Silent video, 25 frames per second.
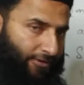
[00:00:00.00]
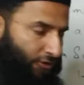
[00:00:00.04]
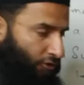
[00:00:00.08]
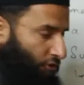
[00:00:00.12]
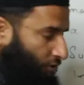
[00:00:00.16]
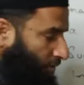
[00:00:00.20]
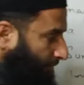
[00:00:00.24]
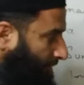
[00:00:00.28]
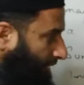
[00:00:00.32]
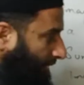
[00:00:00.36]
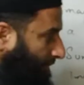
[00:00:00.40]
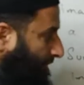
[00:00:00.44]
You
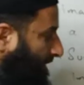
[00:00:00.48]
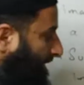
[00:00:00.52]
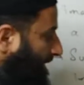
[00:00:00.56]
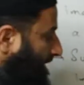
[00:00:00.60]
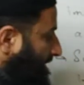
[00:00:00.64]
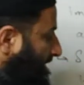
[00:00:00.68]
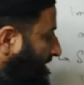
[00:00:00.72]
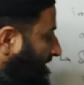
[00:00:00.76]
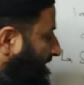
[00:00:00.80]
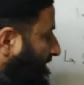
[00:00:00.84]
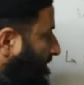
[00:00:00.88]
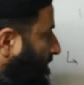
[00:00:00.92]
remember,
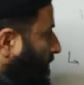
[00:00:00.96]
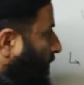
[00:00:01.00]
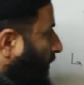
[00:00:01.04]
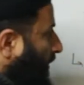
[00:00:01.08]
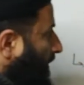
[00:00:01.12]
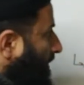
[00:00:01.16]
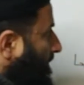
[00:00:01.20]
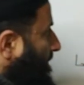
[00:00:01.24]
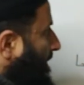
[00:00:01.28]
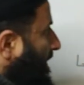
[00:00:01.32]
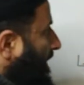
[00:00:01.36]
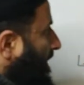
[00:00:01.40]
this is
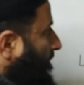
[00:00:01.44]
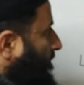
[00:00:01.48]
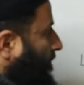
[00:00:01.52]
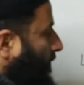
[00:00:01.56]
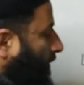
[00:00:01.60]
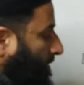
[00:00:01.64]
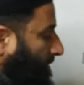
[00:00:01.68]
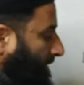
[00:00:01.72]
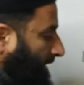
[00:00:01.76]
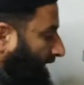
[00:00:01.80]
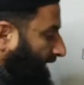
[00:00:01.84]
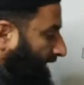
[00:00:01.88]
called mirror
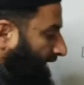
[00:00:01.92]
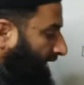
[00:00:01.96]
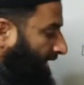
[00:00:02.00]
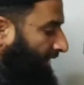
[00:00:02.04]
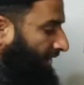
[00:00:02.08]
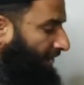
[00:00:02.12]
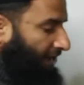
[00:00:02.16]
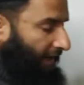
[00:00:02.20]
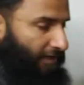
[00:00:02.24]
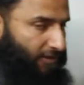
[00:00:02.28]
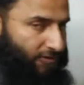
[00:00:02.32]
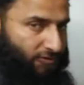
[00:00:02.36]
formula.
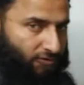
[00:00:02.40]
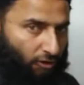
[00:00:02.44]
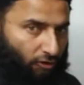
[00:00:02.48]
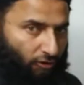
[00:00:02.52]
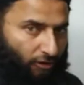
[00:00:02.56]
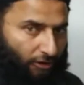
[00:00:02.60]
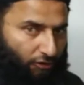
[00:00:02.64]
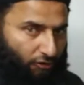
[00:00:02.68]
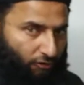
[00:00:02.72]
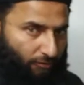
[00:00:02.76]
I'll solve a